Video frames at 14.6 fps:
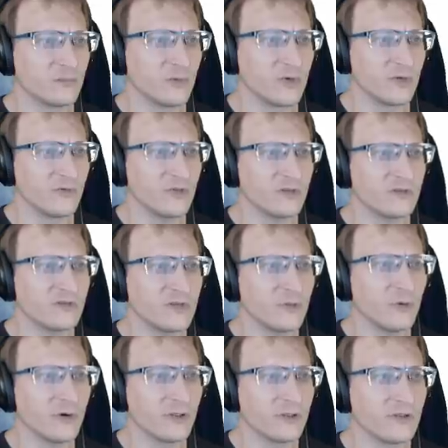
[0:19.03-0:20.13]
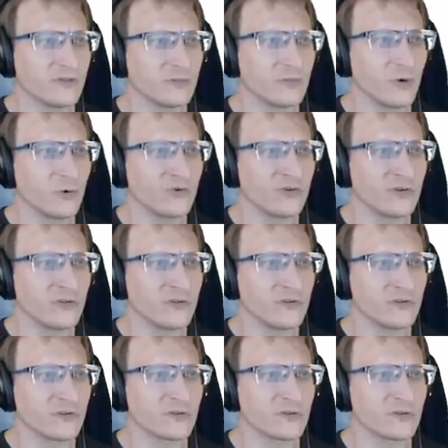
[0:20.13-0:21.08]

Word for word: whenever you see one of these motions,